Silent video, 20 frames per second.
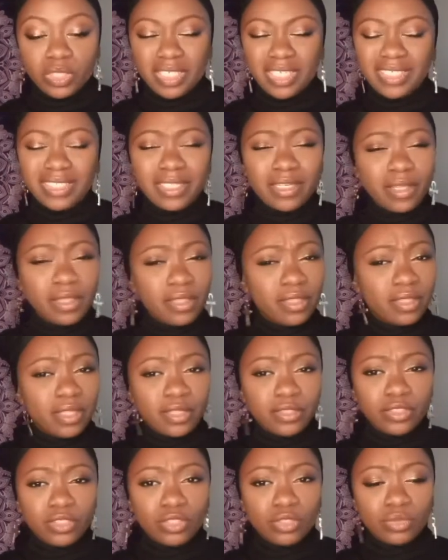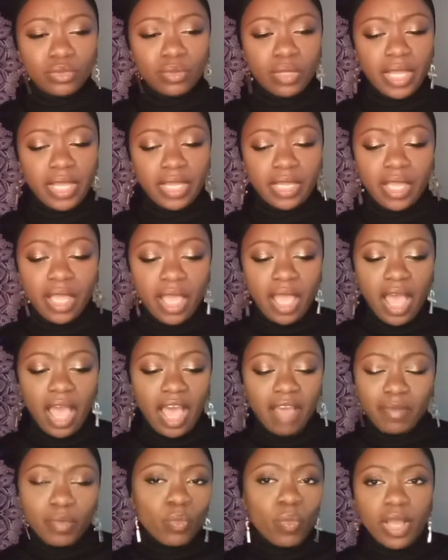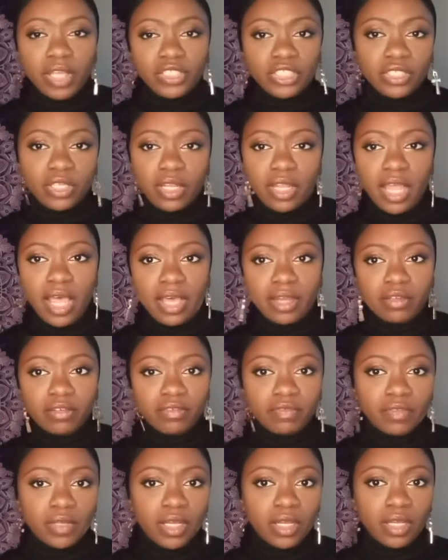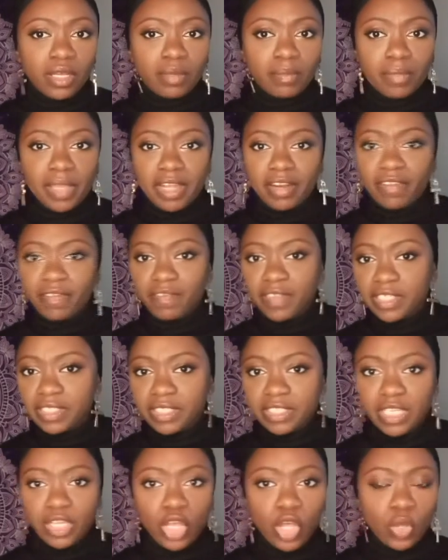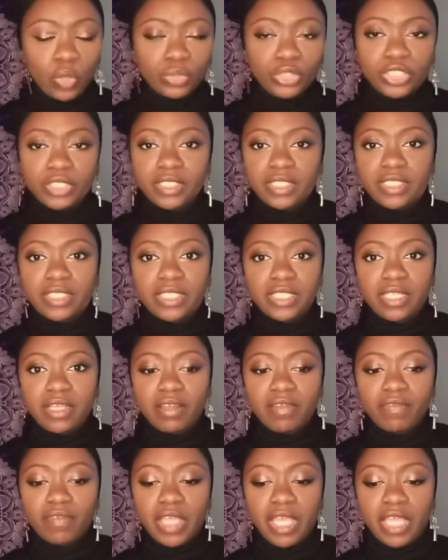And it's another thing too, like I've been watching a lot of manifesting coaches and stuff,